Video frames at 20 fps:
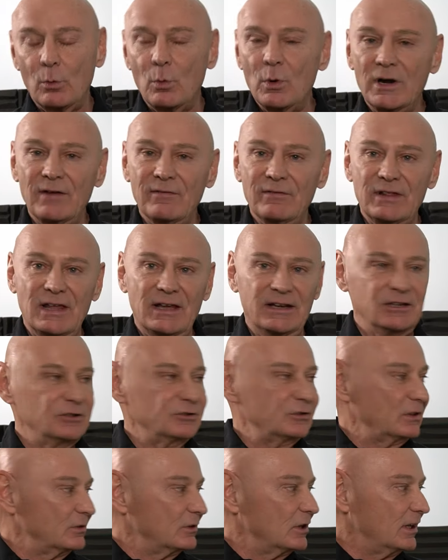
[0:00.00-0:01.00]
or whatever that
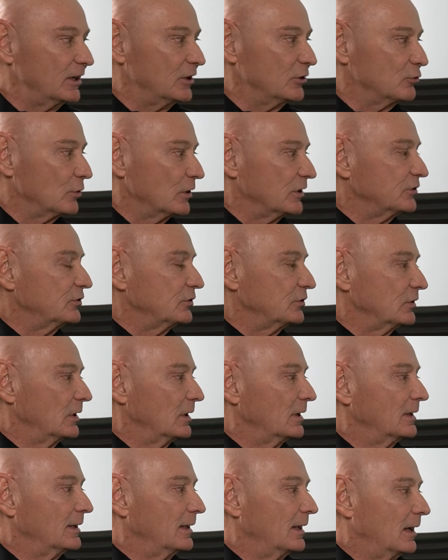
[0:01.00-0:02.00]
is Interest.
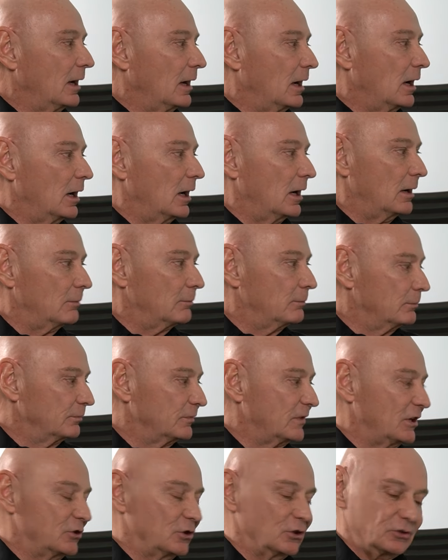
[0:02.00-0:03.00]
Um,
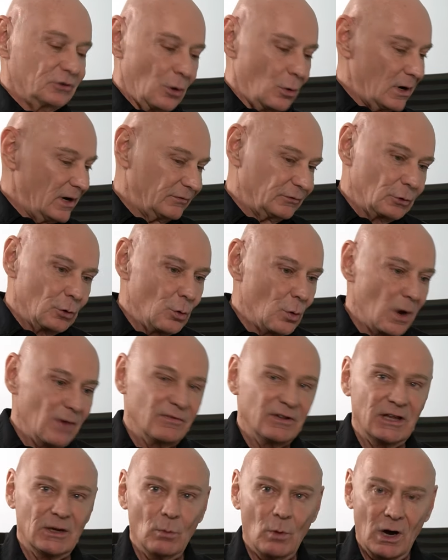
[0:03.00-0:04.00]
they just go after whoever
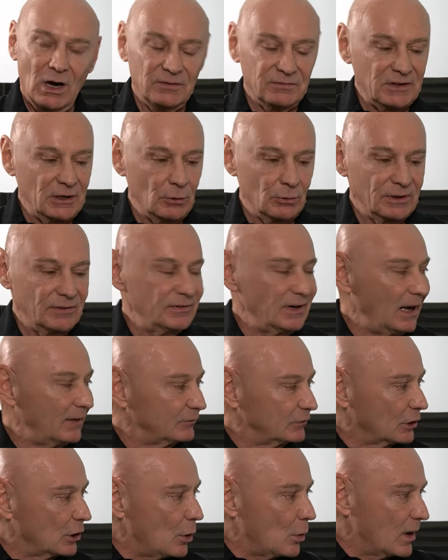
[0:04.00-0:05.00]
they want. They don't even have
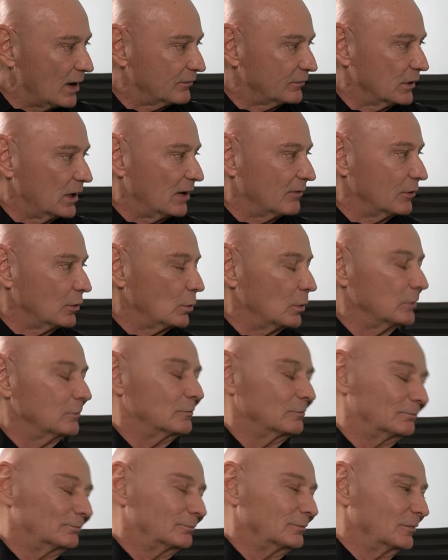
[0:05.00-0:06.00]
to go after everyone.
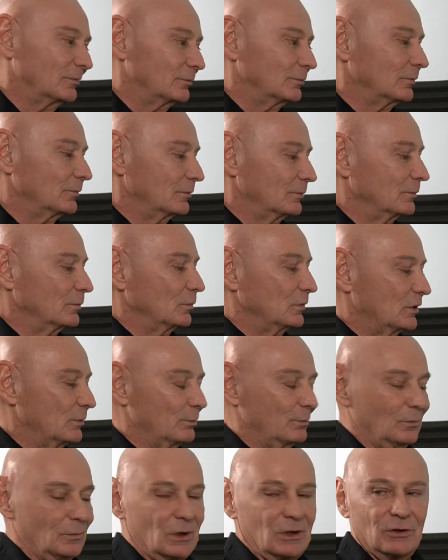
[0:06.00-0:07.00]

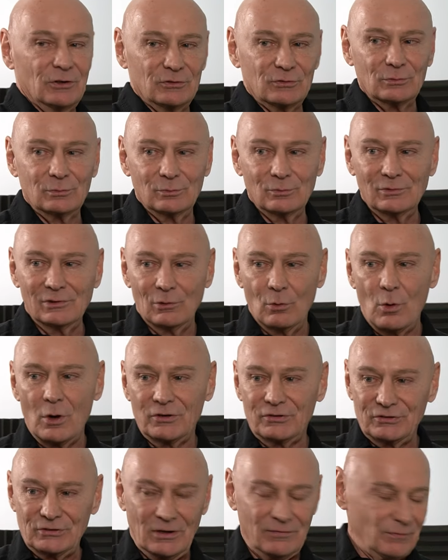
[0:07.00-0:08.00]
Well, there's law
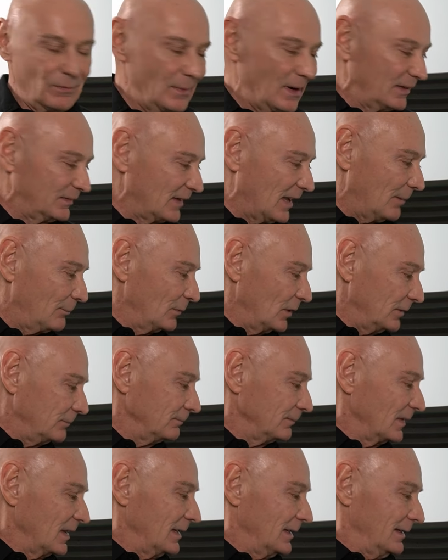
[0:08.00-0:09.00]
stuff about that, but
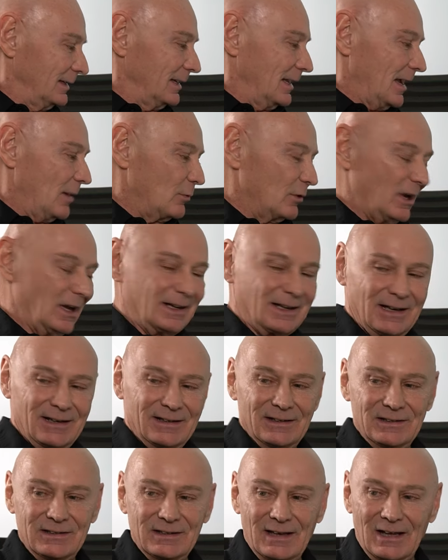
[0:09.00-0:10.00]
and we're not getting
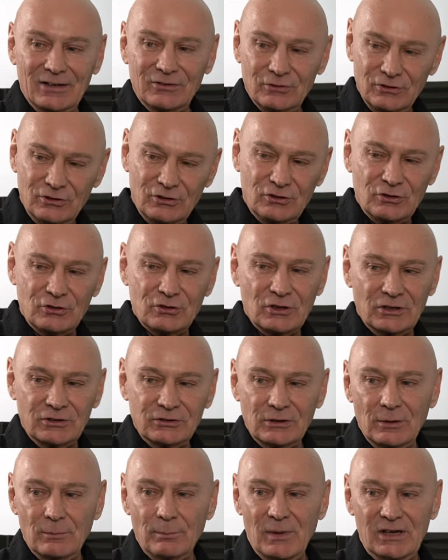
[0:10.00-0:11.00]
into that. So this is
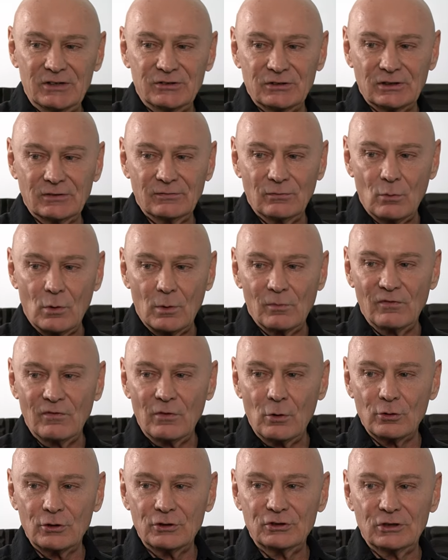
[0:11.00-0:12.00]
just a basic form of
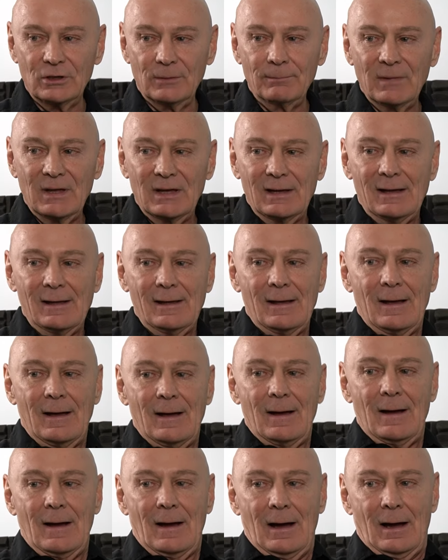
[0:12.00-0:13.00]
ownership.
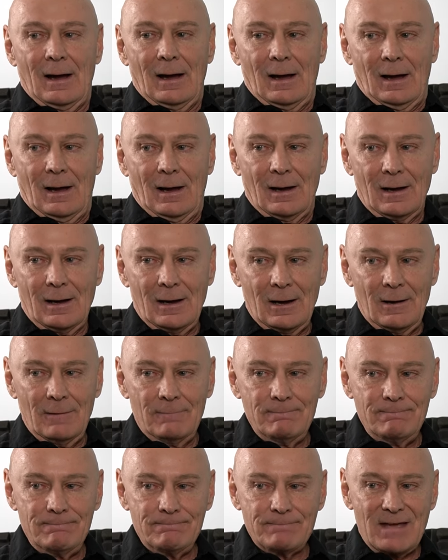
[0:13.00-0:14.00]

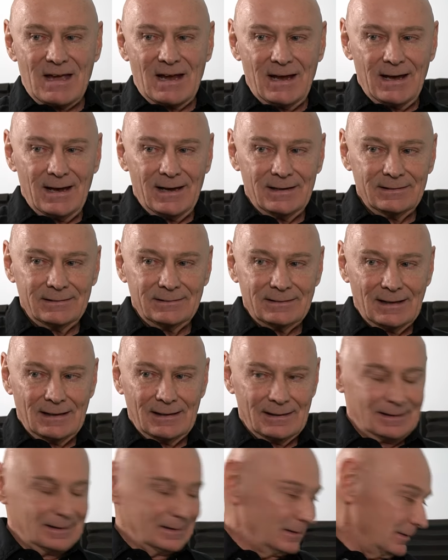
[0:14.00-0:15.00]
Um, and
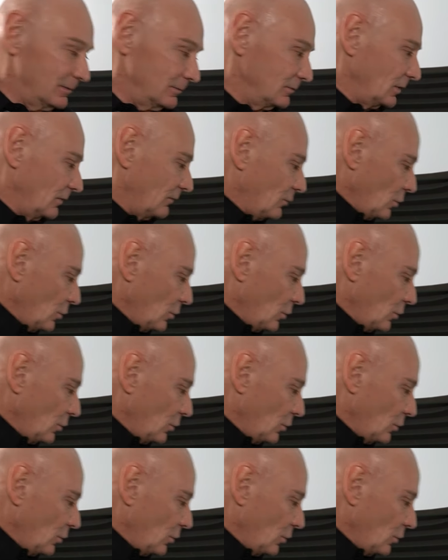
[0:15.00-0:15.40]
of